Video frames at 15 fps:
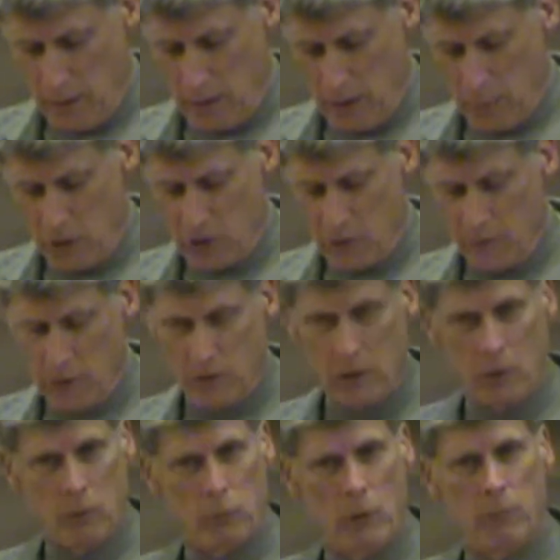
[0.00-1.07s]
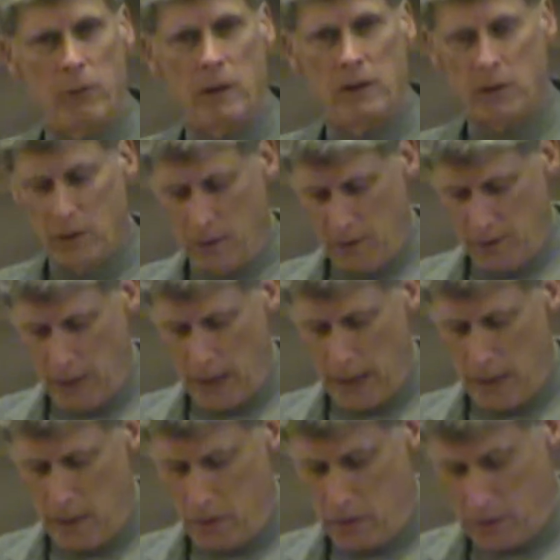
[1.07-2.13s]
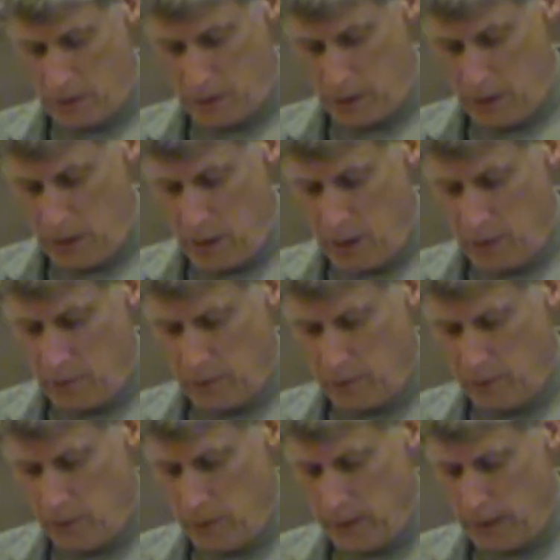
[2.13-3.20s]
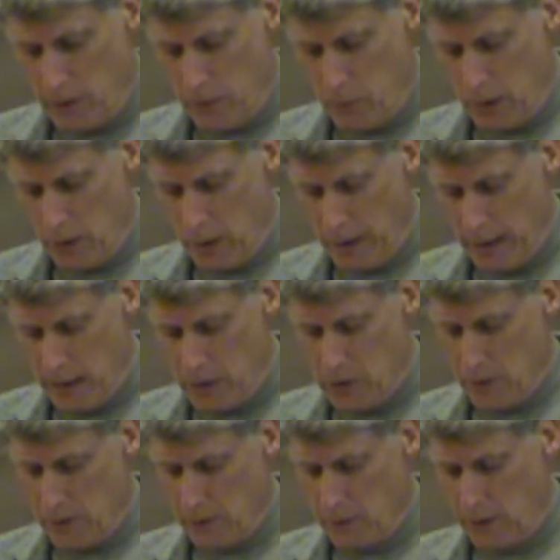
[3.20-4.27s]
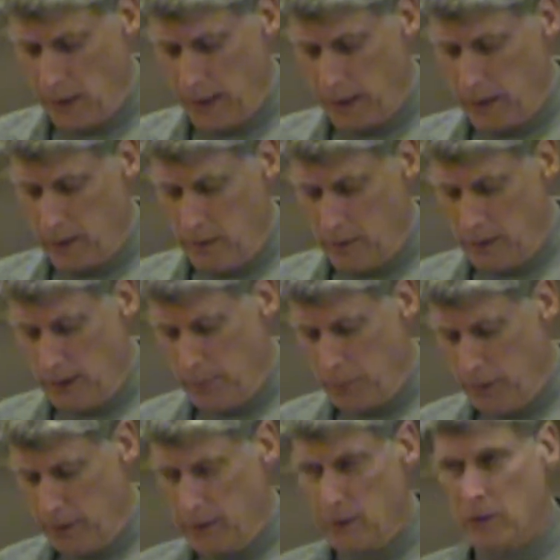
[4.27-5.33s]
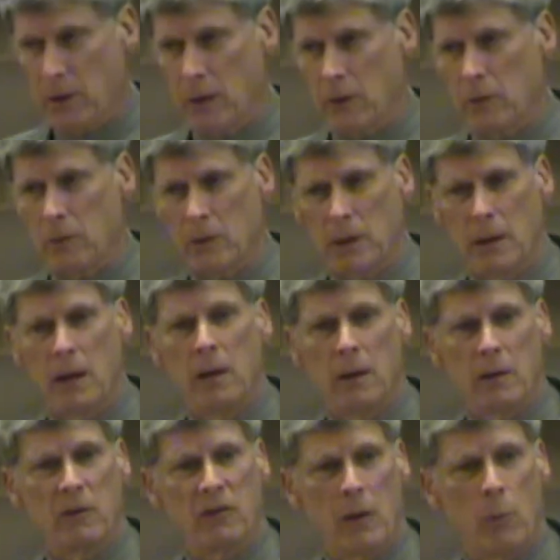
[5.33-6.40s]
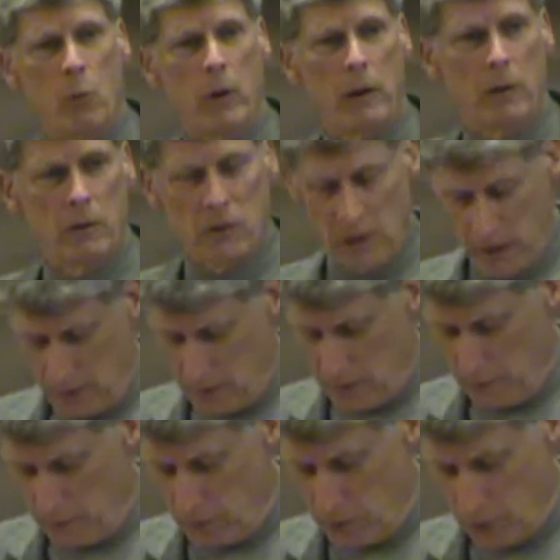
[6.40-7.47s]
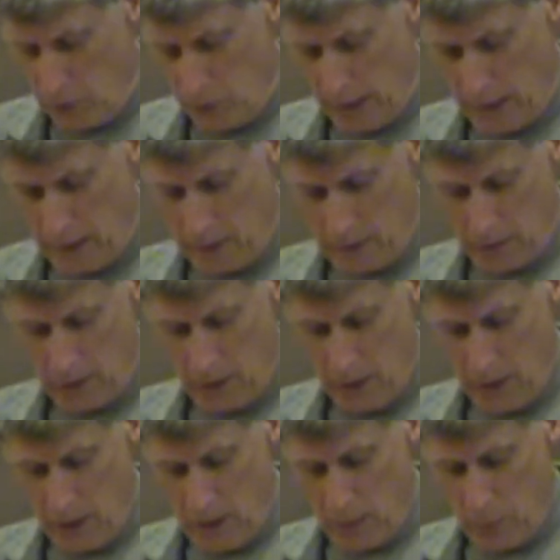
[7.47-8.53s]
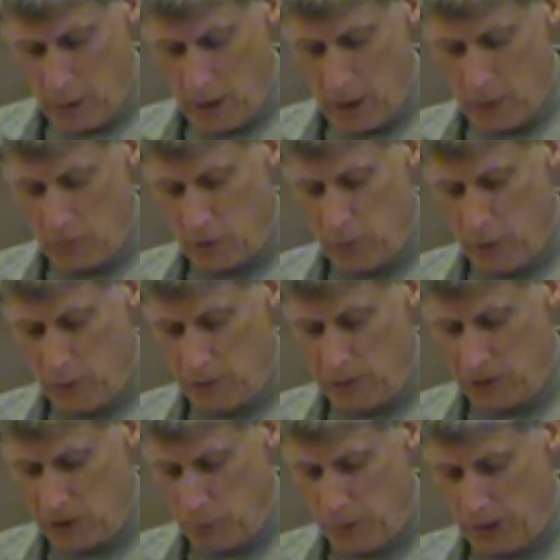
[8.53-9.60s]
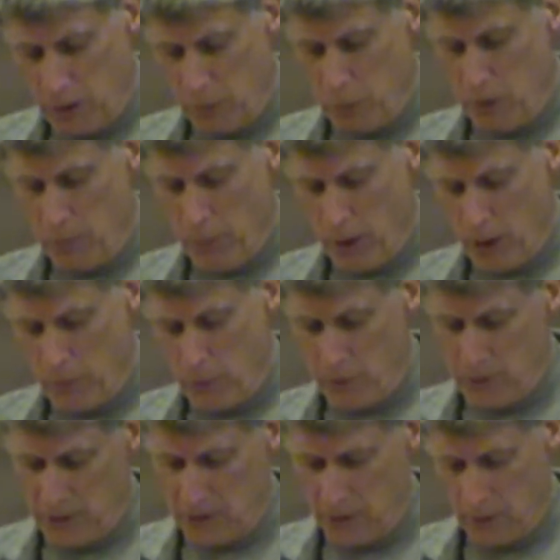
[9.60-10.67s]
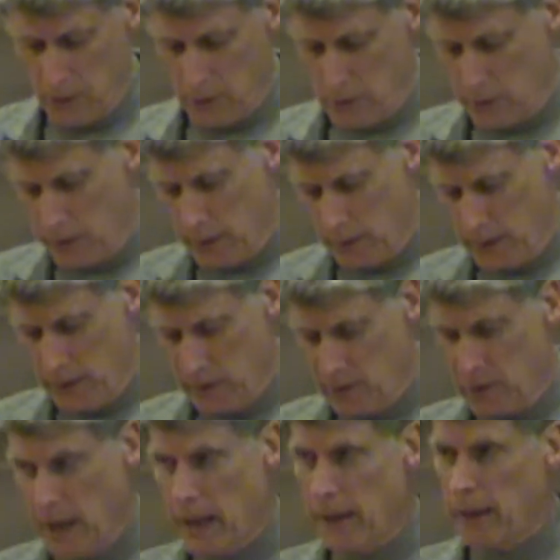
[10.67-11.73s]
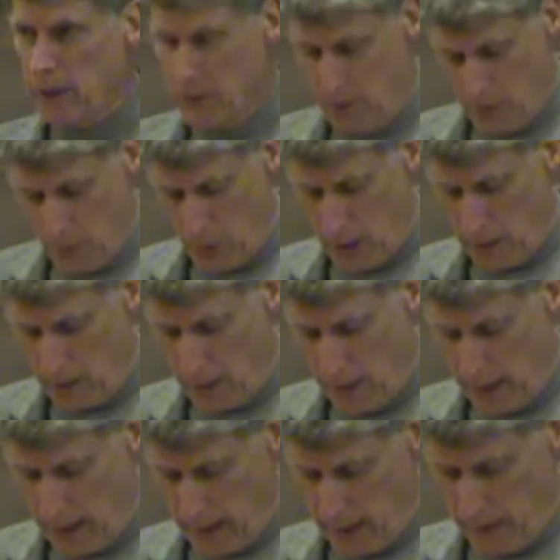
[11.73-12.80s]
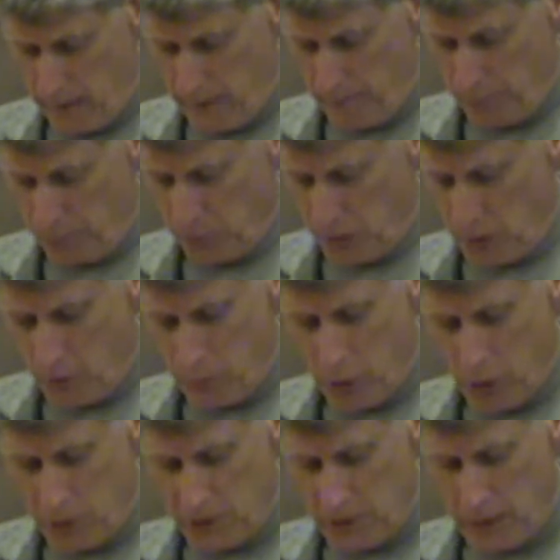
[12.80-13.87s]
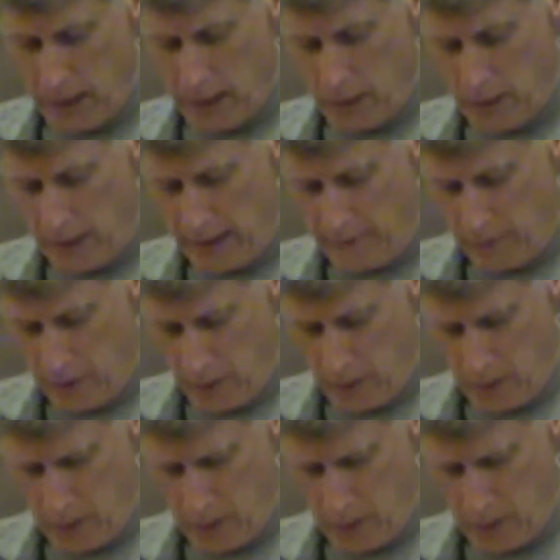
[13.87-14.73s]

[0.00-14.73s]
the image of its own repressed desires, so that the Middle Ages, like Kipling's country, somewheres east of Suez, becomes both despicably barbarous and alluringly exotic to the modern eye. Post 9/11,